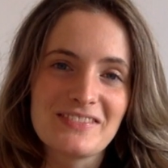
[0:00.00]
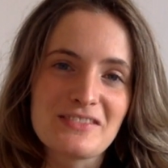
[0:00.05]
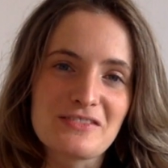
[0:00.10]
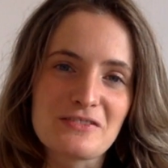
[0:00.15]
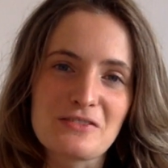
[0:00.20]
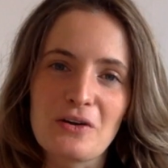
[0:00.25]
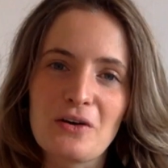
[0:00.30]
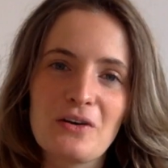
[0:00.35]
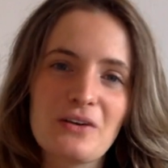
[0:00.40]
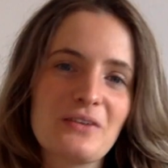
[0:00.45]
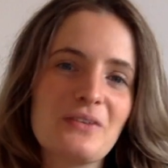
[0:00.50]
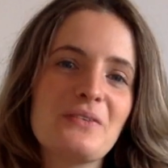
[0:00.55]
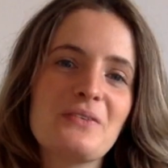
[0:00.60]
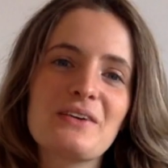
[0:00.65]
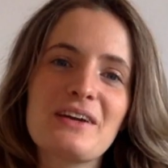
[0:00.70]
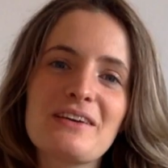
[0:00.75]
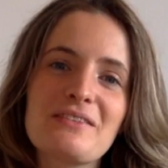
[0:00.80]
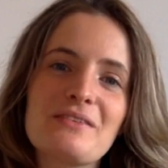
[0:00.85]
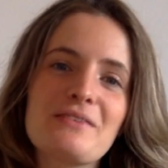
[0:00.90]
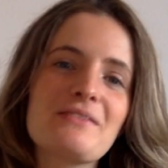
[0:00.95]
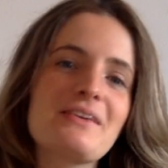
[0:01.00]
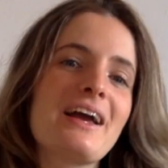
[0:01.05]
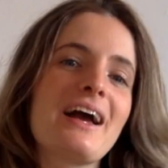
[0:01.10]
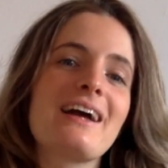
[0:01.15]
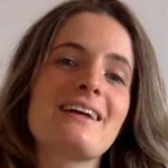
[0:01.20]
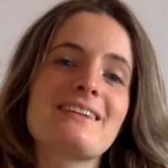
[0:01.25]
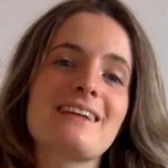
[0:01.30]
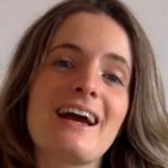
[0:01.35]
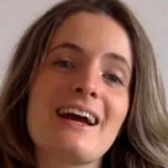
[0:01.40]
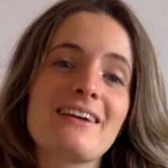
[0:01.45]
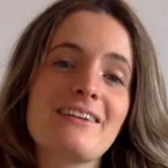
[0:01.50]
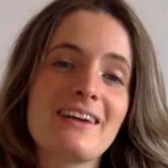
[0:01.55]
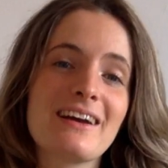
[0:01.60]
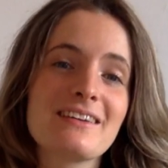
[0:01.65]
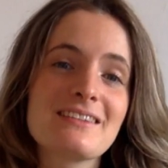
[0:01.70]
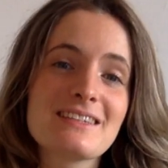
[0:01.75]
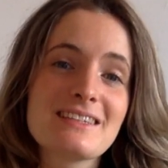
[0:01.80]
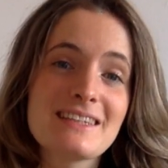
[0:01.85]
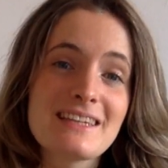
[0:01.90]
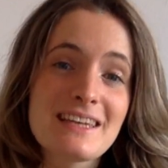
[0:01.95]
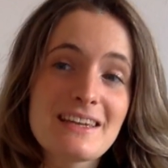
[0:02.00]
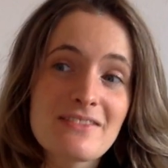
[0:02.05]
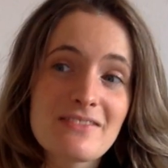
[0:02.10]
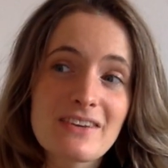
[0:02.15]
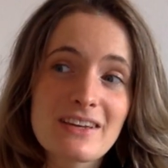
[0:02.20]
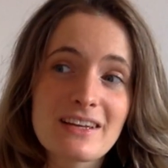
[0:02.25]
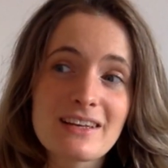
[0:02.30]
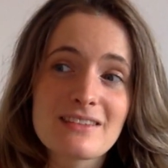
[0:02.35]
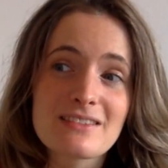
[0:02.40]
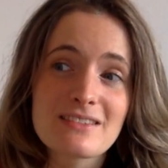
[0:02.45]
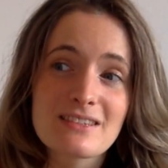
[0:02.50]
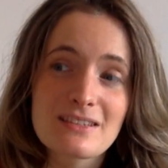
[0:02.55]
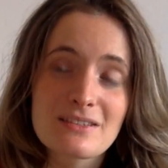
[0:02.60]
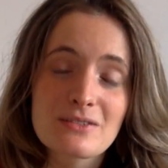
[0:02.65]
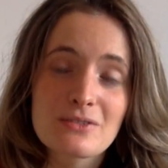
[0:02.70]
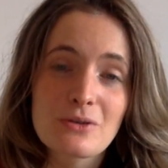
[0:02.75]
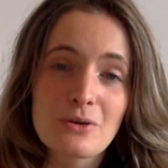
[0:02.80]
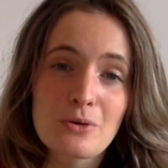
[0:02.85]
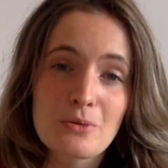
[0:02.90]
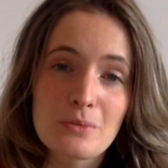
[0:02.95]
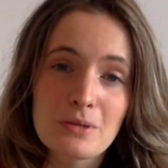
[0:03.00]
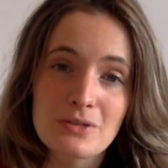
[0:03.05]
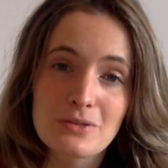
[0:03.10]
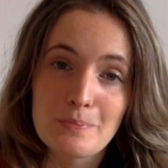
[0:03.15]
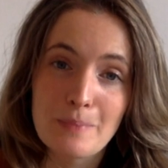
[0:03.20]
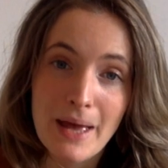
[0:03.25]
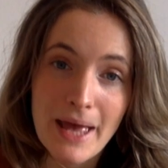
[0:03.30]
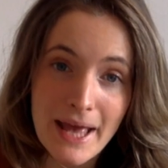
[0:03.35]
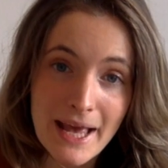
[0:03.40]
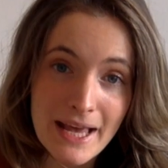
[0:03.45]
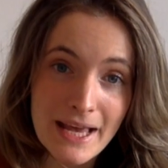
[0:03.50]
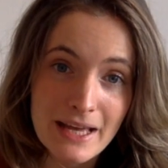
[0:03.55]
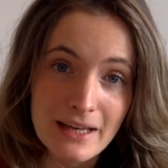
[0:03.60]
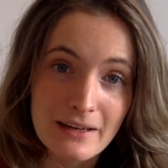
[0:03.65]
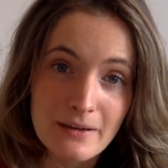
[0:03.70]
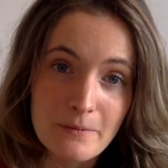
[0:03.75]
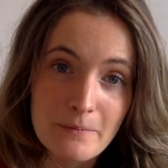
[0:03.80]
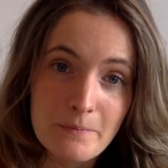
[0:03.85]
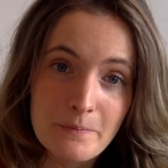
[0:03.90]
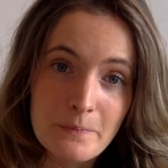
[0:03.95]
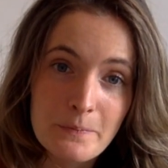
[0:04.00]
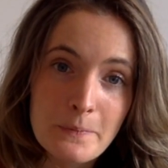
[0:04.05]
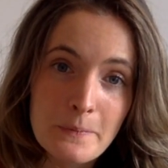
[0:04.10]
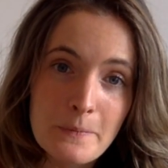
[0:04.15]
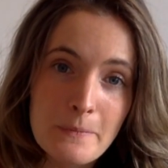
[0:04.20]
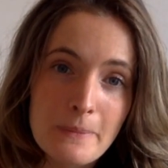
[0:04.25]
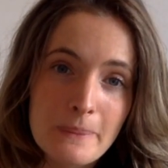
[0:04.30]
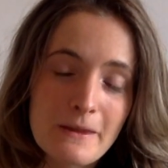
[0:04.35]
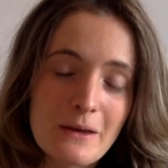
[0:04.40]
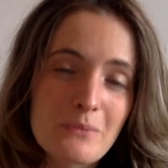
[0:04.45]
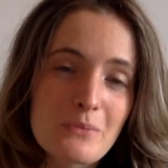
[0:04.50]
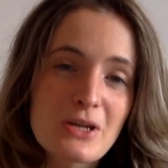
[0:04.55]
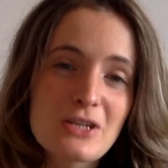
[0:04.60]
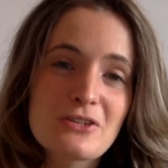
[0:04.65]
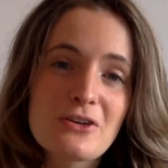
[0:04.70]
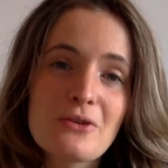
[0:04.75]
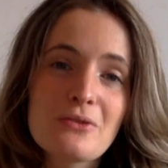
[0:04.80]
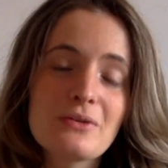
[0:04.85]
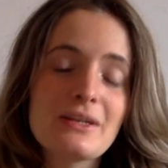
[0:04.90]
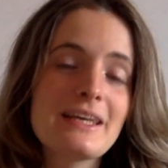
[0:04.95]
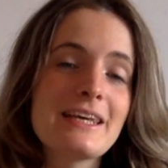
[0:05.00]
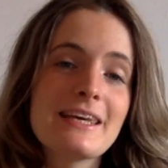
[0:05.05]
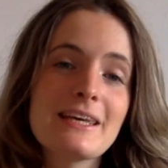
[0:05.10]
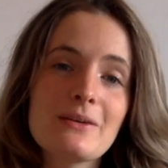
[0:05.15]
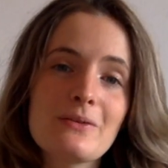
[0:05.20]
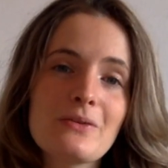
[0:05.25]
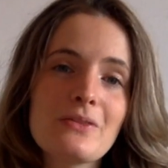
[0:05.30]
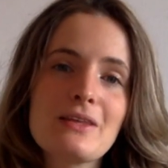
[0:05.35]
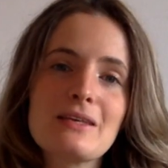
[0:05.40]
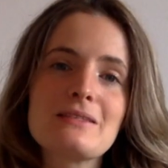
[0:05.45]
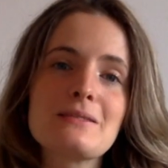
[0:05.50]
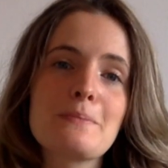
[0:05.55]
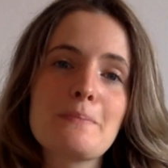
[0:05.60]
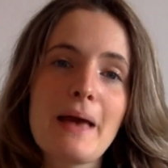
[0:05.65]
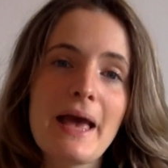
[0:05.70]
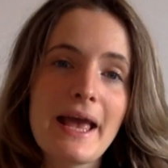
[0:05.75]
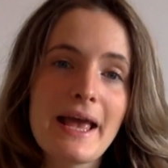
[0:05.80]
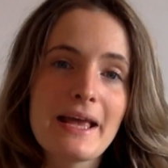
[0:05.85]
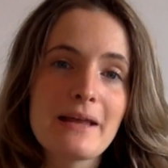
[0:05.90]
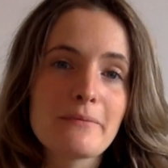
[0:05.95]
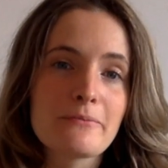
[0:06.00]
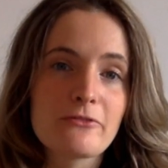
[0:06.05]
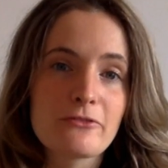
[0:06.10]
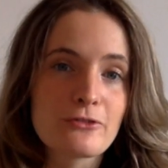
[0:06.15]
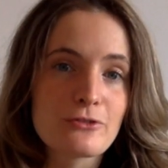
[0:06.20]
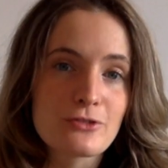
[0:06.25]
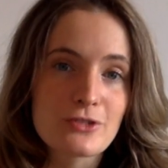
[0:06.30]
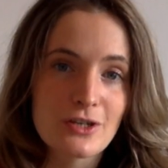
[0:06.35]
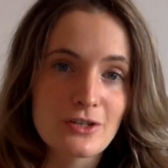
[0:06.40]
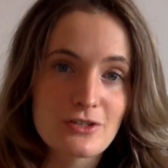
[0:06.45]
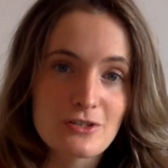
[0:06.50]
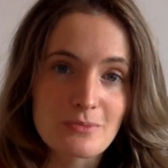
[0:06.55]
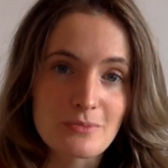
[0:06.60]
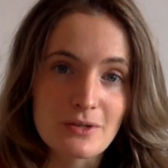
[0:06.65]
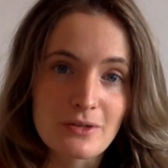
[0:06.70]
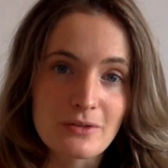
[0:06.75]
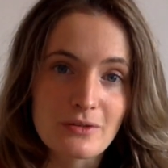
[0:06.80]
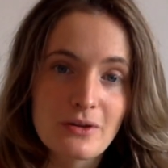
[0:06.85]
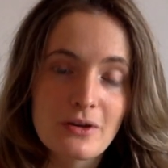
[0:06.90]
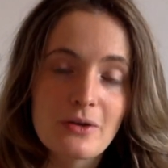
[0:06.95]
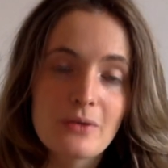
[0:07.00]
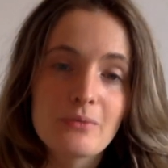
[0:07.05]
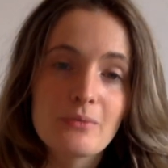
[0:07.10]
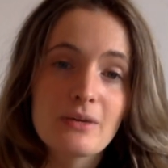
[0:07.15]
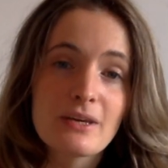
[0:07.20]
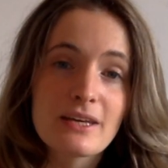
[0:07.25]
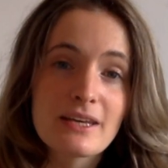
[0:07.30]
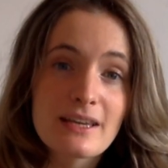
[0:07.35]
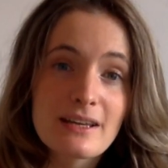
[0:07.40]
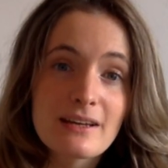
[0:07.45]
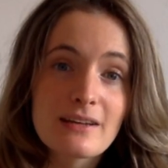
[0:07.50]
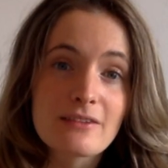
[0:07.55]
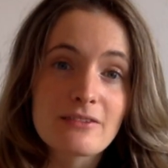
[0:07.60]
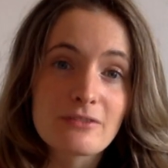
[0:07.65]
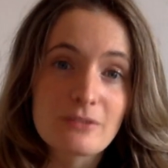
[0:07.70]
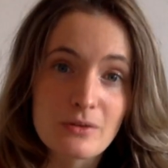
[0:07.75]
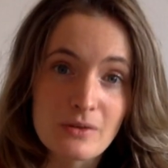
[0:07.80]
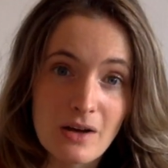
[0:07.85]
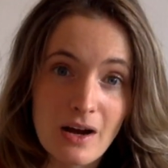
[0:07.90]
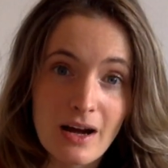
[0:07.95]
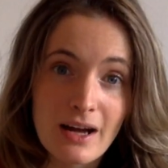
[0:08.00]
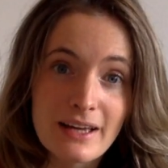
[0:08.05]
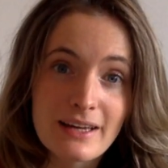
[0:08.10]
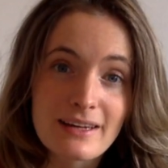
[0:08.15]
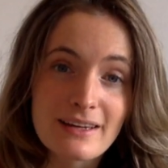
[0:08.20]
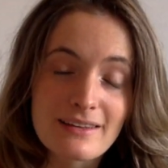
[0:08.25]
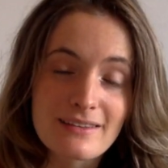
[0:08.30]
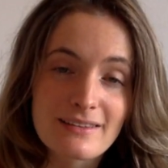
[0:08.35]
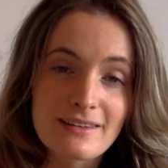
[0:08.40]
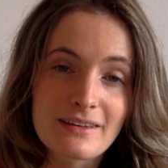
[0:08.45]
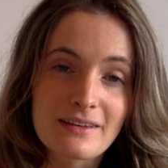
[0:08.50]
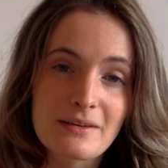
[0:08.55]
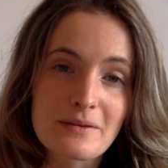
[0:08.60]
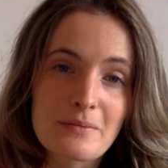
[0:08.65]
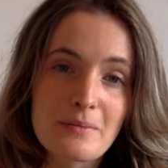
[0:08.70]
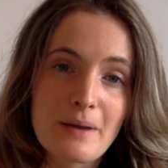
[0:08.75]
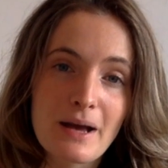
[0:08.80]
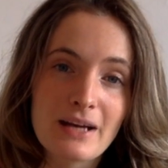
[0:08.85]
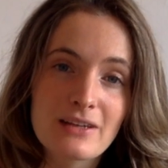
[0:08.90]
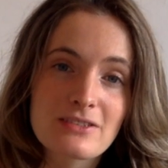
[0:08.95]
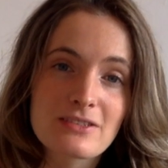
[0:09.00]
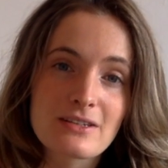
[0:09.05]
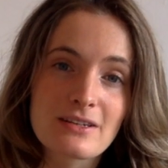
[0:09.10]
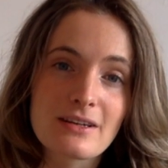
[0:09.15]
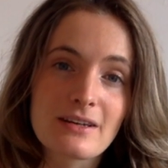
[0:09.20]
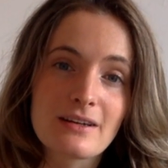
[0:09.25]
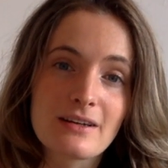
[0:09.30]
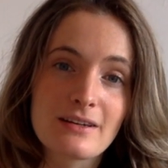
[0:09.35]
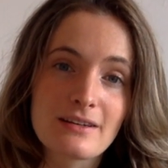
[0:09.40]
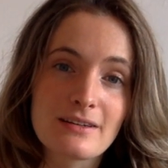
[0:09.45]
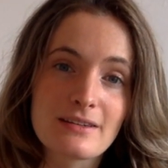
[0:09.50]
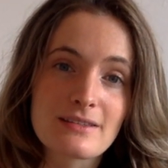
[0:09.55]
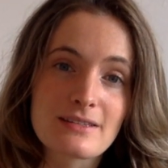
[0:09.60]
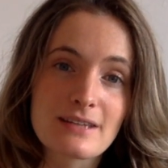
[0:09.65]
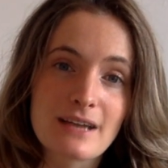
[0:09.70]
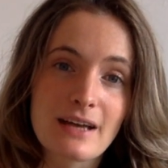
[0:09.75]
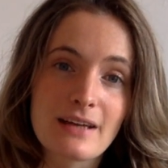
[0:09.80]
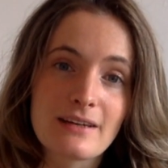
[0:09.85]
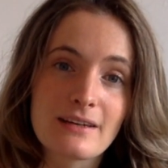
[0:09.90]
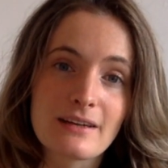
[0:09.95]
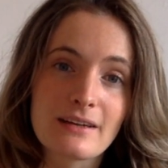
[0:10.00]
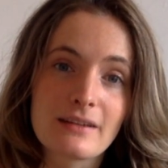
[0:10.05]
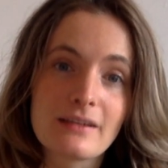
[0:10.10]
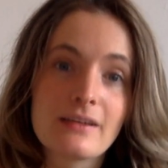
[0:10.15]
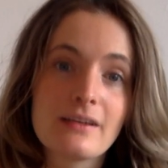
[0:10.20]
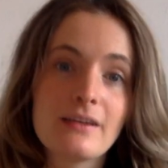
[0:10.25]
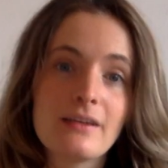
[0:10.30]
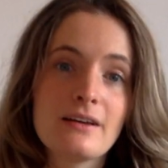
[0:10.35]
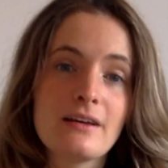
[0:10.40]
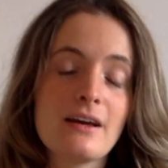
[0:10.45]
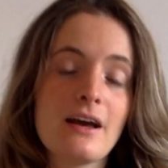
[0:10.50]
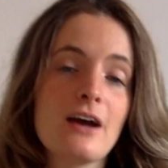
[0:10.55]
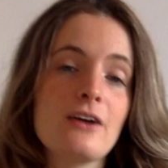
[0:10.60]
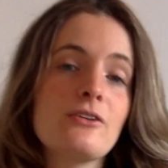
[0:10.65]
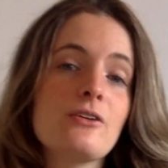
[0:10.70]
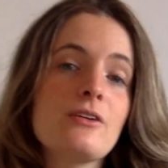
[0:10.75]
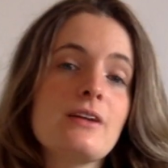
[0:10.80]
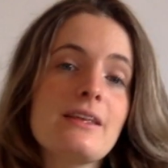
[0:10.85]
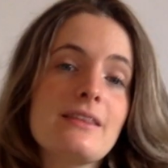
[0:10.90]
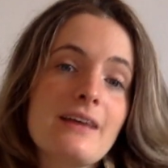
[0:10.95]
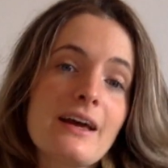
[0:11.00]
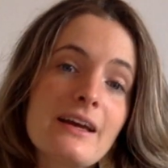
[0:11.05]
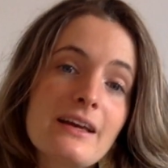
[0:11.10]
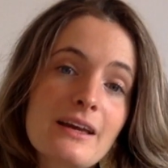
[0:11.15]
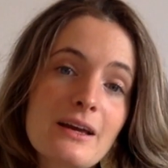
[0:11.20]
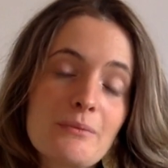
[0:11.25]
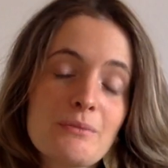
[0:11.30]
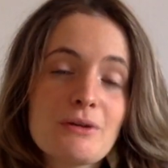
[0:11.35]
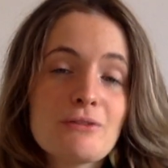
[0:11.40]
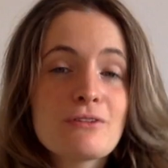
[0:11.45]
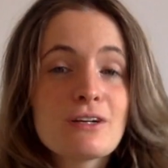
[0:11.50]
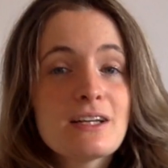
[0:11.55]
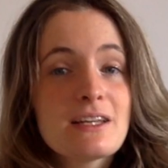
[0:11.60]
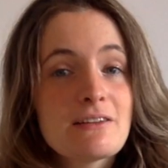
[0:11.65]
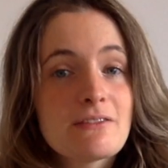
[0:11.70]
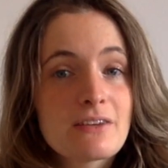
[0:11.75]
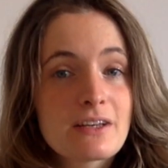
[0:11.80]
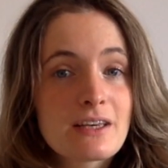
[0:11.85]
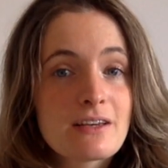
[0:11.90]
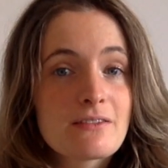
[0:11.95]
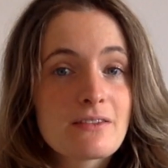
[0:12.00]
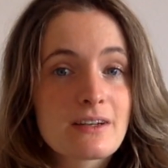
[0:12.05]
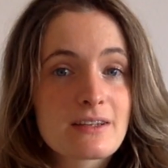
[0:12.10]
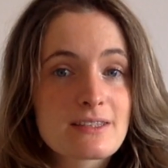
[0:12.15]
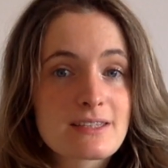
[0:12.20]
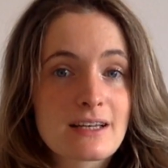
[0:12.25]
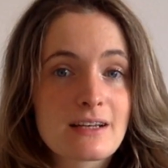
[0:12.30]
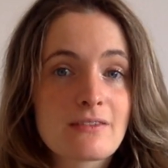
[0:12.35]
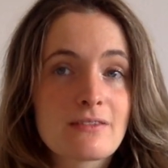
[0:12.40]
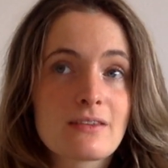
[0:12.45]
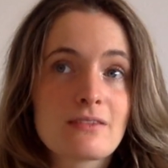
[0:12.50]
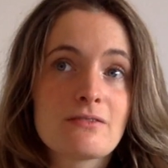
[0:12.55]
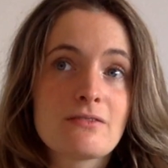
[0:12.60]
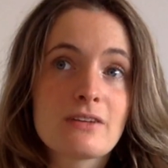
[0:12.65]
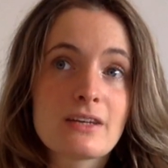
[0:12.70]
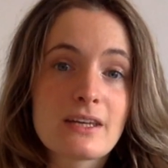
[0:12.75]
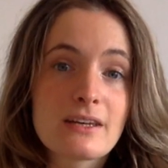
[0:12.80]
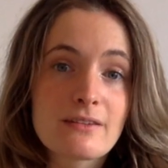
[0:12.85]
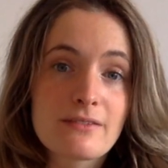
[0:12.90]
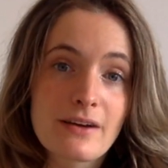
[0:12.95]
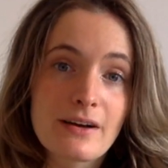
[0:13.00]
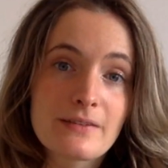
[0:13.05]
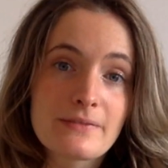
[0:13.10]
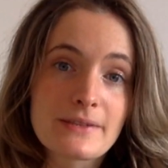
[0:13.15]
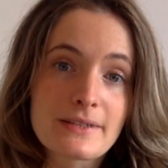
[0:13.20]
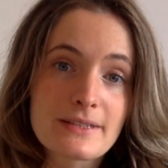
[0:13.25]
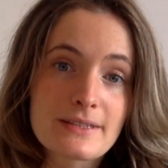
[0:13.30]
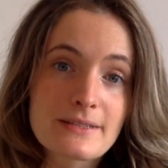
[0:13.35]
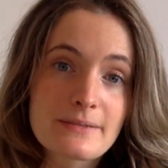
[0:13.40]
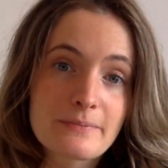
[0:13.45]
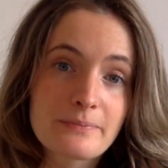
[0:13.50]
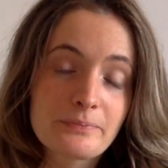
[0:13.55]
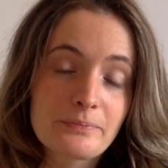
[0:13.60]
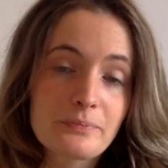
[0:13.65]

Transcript: wrong or whatever, when we act angry, underneath it, it's just so much pain. And we don't heal this pain through judgment. We heal it through kindness and compassion and understanding. And only then can we really forgive ourselves and forgive others.